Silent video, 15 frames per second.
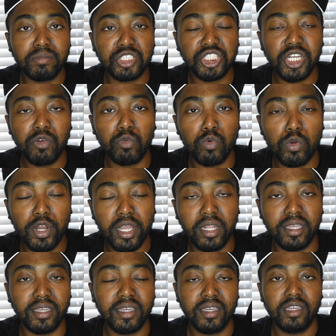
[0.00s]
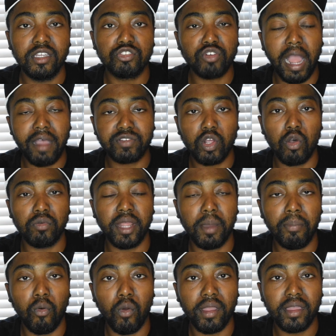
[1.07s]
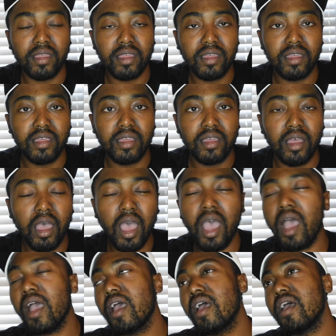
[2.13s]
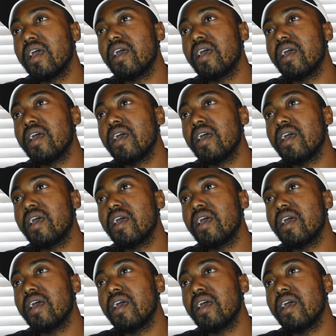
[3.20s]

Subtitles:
she really drives home that point. Ha!